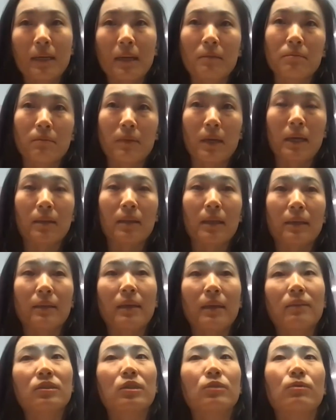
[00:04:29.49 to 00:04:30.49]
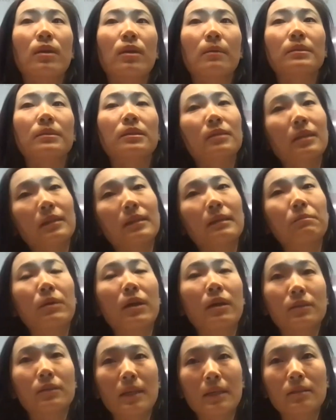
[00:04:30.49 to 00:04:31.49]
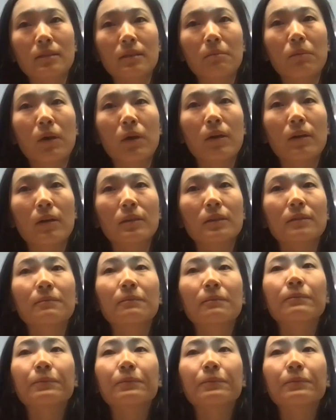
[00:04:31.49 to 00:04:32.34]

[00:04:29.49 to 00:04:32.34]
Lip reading: it may interrupt the data processing part.